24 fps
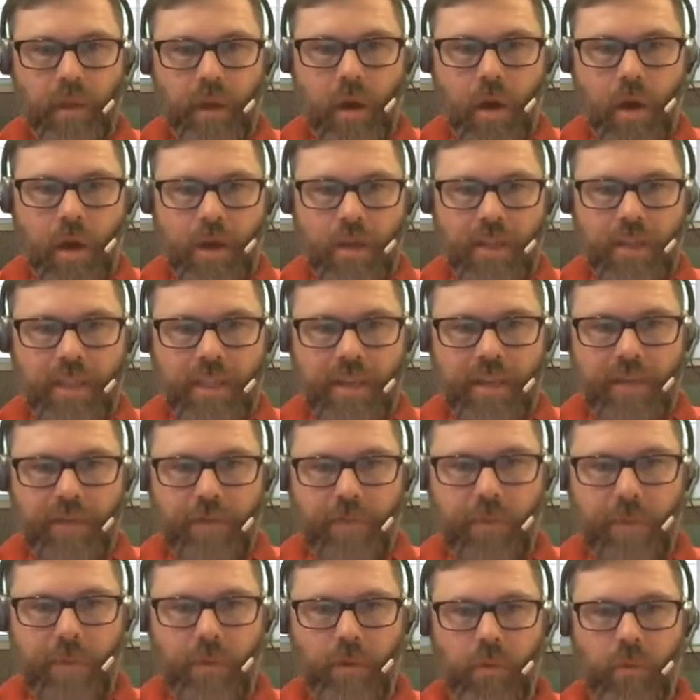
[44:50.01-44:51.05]
our
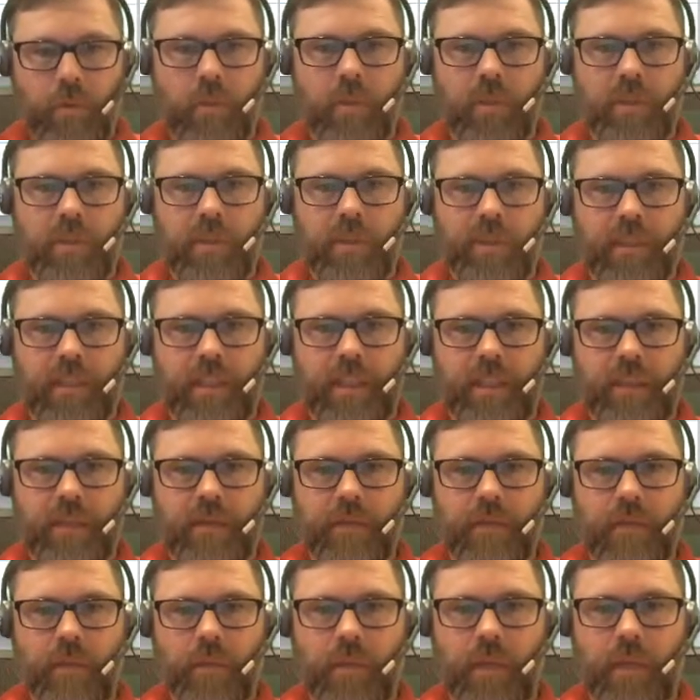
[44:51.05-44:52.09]
dev build was
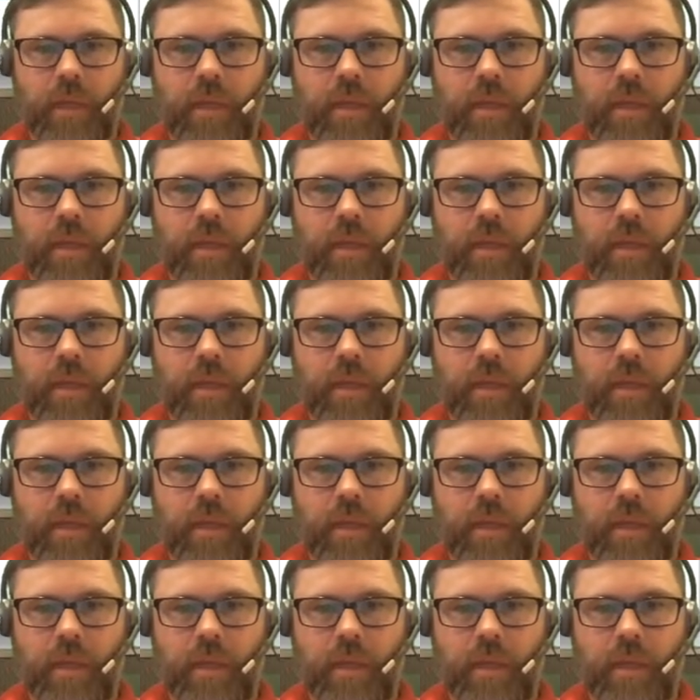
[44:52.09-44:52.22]
successful,